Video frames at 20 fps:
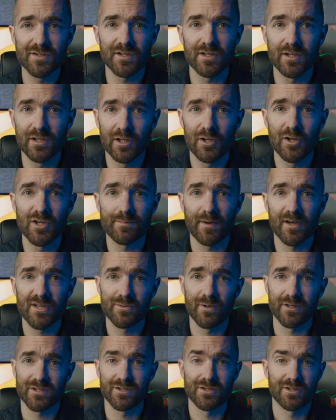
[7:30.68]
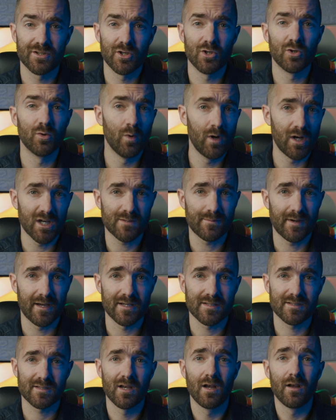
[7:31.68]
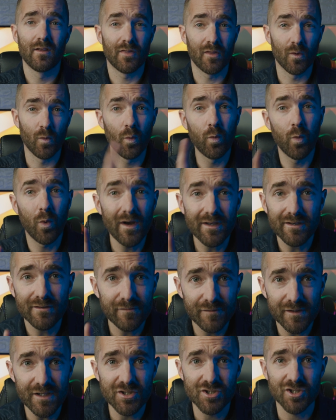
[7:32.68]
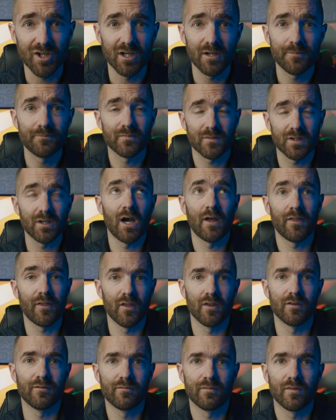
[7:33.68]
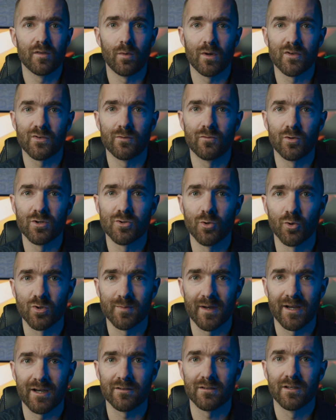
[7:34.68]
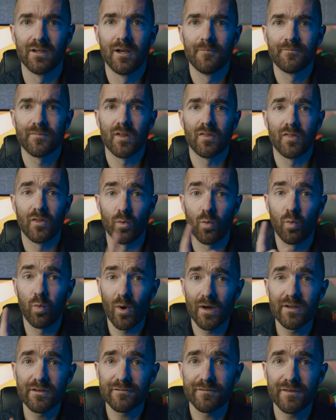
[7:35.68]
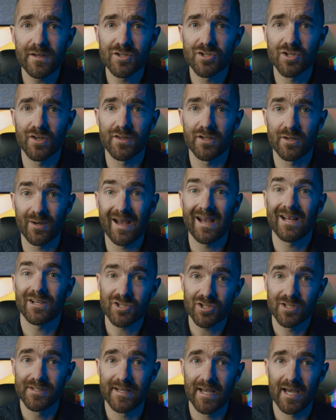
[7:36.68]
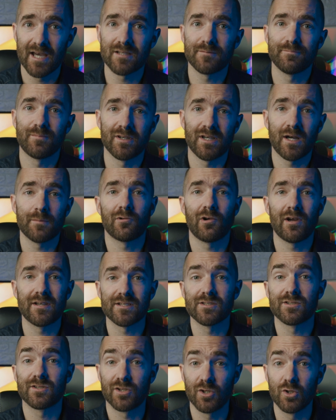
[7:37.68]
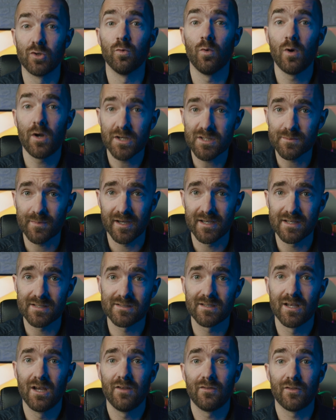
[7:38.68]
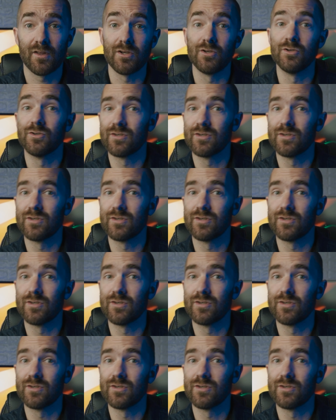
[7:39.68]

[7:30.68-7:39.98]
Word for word: that you lose by switching to Google Workspace, the one feature, other than the ones we've all talked about, the one feature that you actually get by upgrading to Google Workspace that you